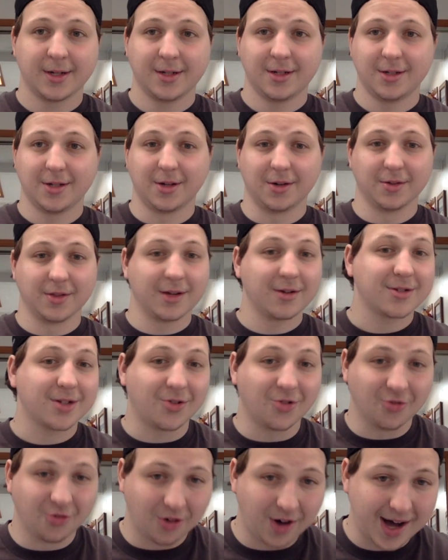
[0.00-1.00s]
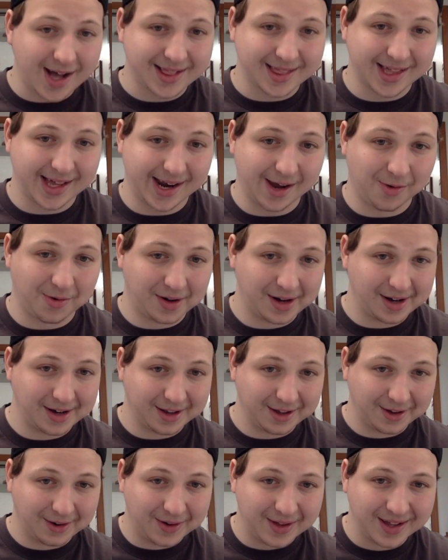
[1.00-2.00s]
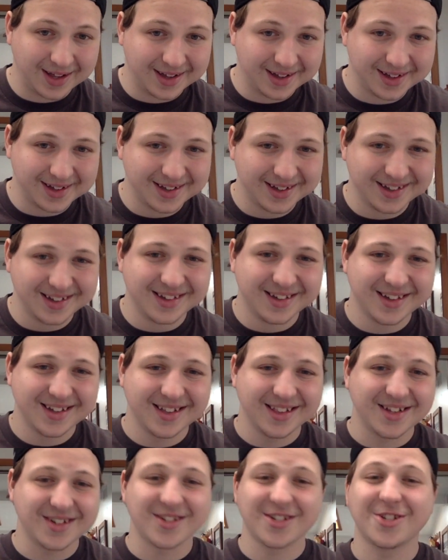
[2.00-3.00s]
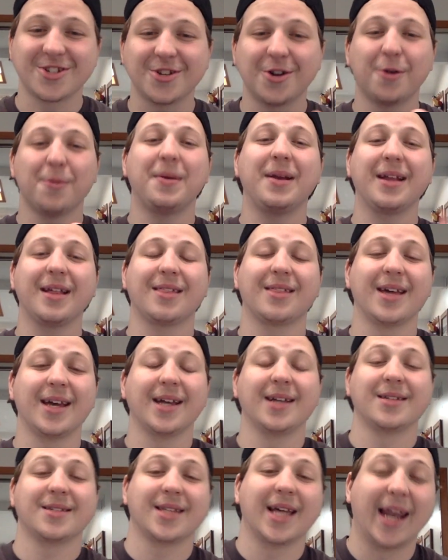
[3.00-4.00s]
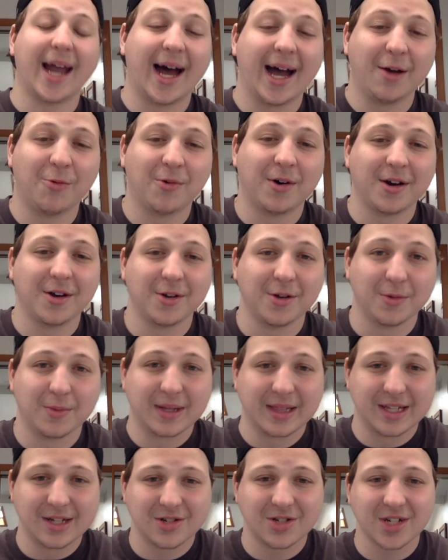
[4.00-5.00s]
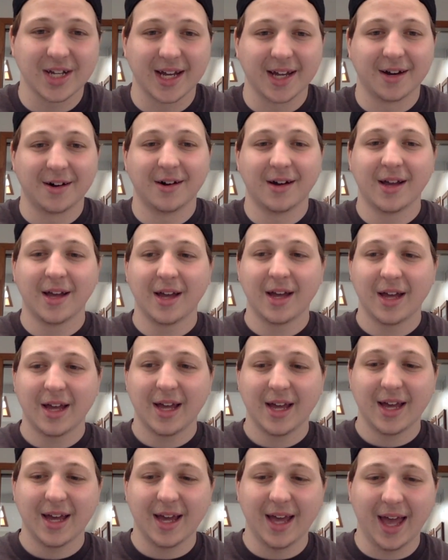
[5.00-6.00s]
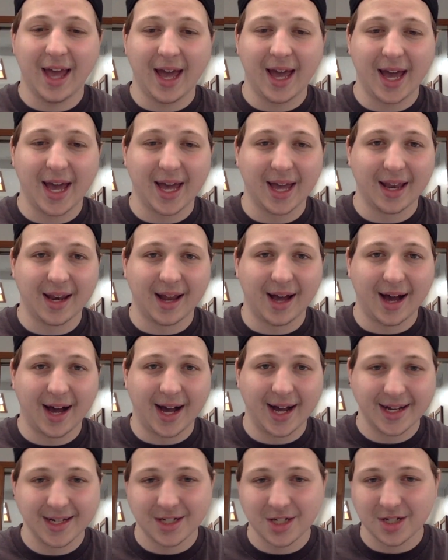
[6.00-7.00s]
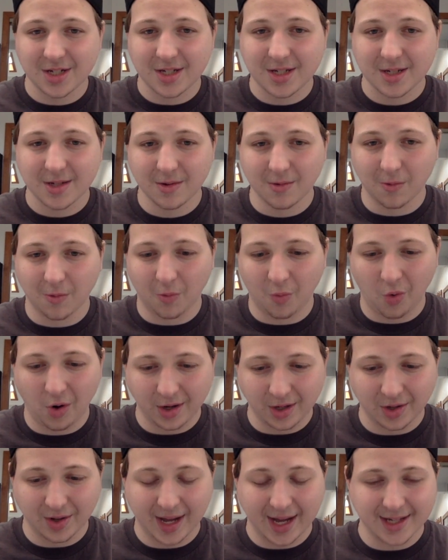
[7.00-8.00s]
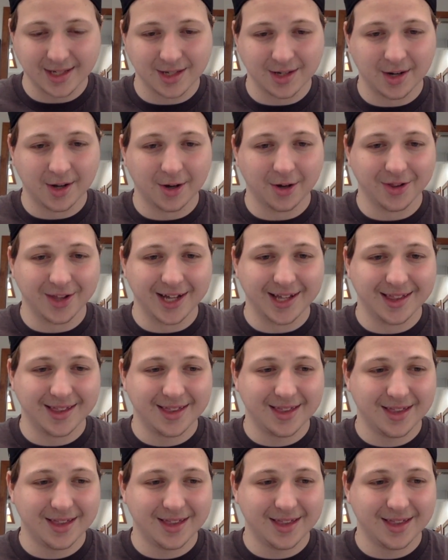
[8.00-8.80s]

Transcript: So there's a lot that I want to do. There's so many things that I want to do with this channel, and I just want you guys to know that